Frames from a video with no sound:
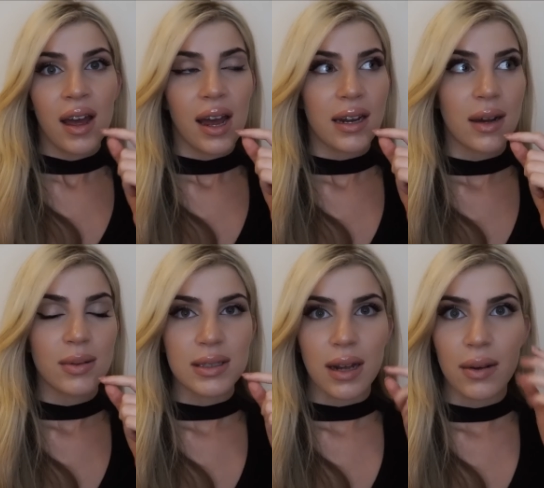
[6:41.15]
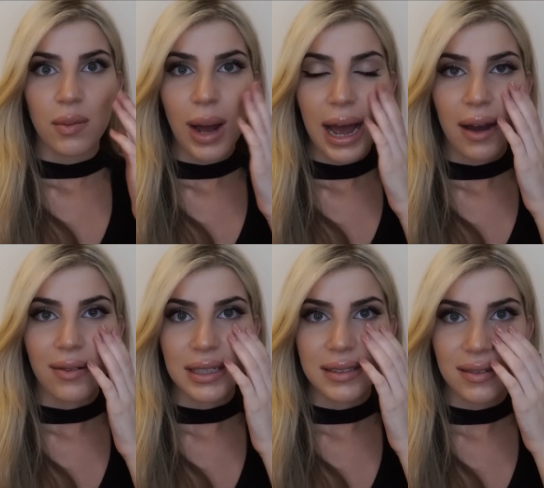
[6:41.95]
And I was like,
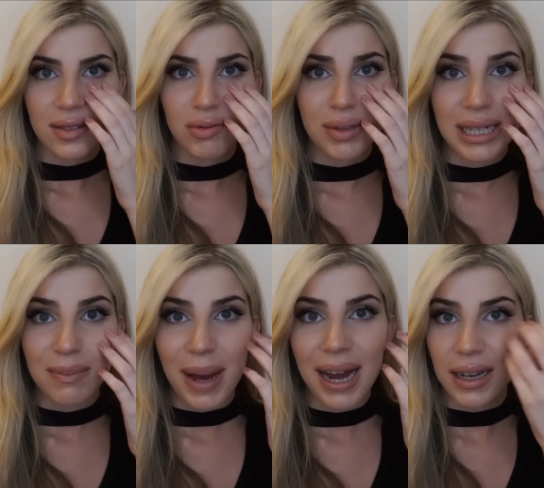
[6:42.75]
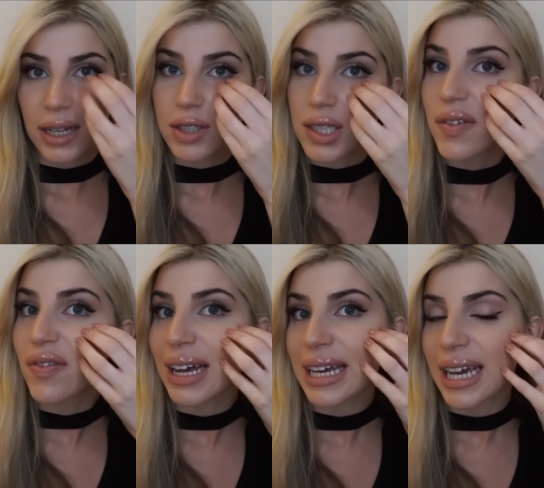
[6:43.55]
wow, this looks really bad, like it was just
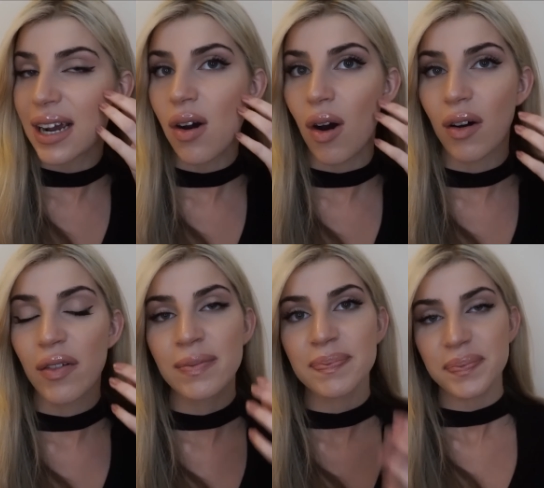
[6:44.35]
flaking off.